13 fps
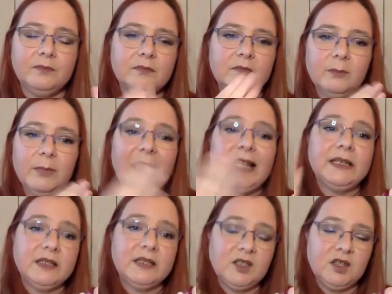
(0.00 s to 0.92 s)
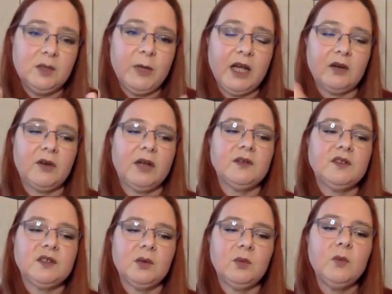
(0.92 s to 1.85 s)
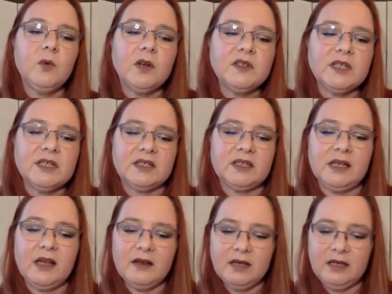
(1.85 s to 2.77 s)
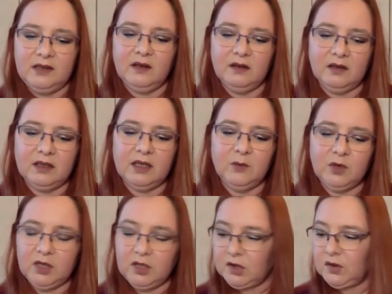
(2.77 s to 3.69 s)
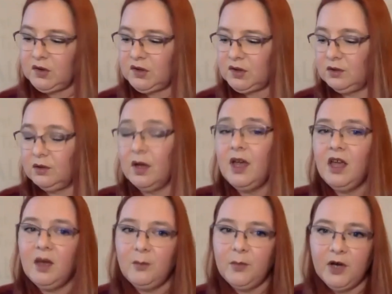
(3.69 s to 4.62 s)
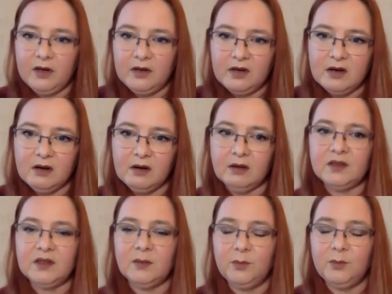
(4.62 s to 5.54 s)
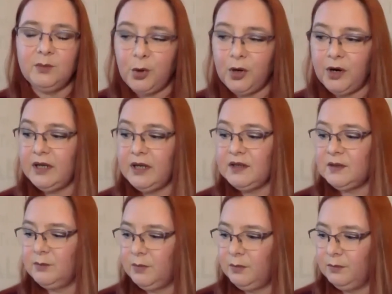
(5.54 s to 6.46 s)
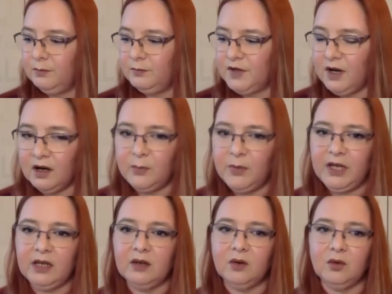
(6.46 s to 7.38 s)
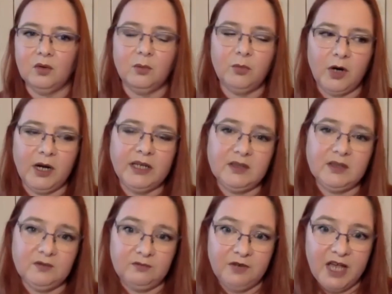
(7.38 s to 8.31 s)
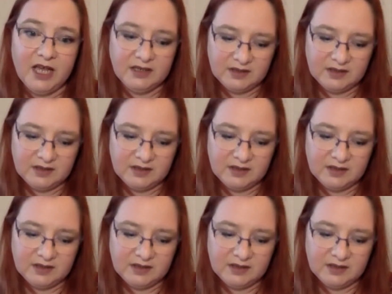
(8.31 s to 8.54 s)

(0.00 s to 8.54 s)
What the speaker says: blend into the background. So we want it slightly darker than what you're used to, but not bright dark pink or bright red.